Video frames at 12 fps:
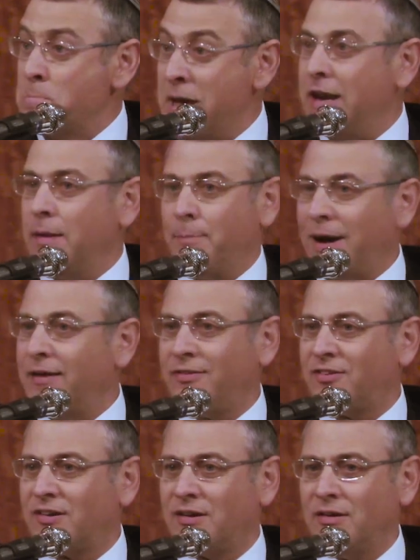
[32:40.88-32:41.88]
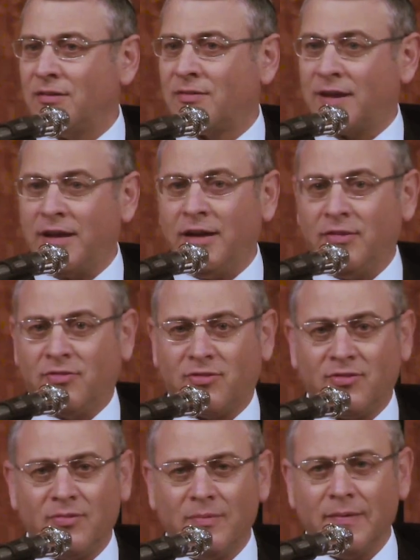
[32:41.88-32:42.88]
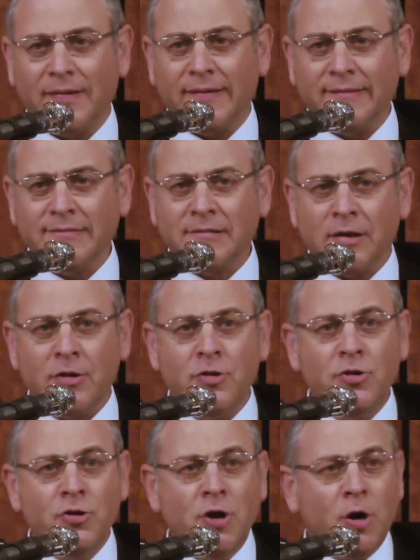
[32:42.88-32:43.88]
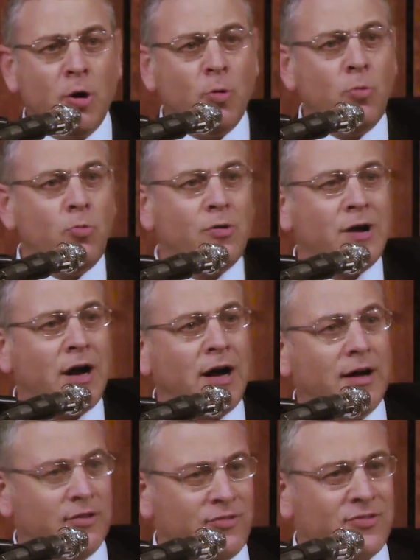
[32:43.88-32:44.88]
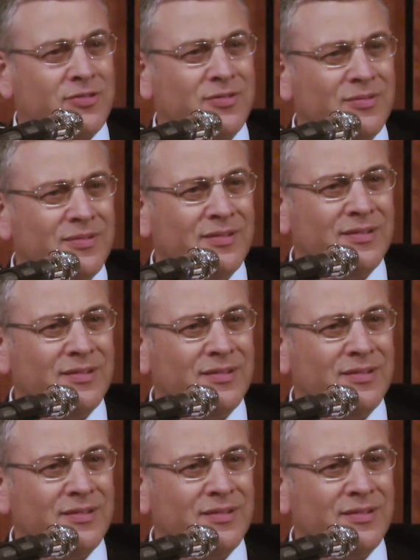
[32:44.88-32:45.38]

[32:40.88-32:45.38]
Many bicycles, kids. No cars.